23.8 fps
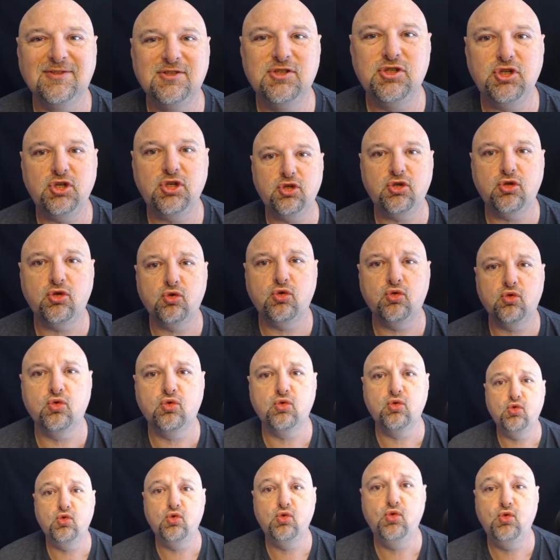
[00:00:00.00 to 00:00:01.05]

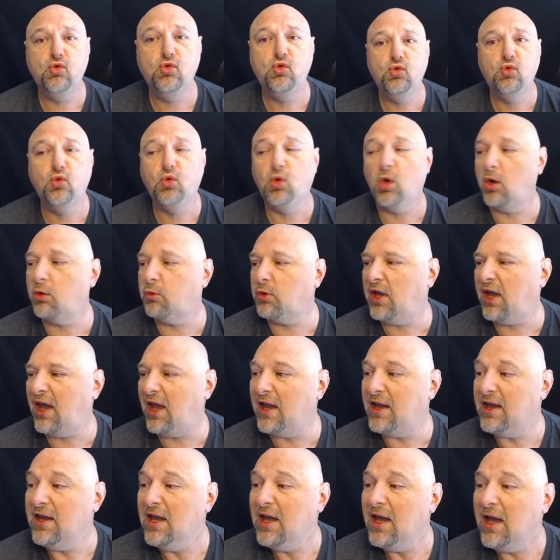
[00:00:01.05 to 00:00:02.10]
Okay,